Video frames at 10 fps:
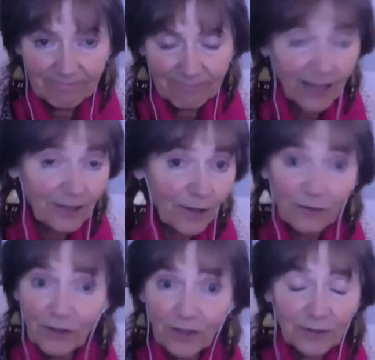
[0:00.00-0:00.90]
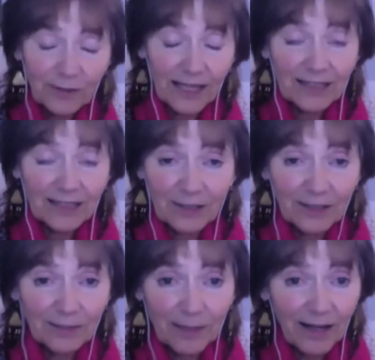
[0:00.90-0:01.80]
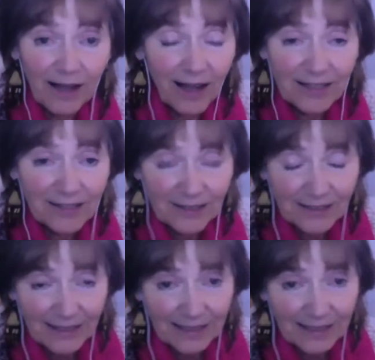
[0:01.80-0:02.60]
I don't know if you can relate to it, but I certainly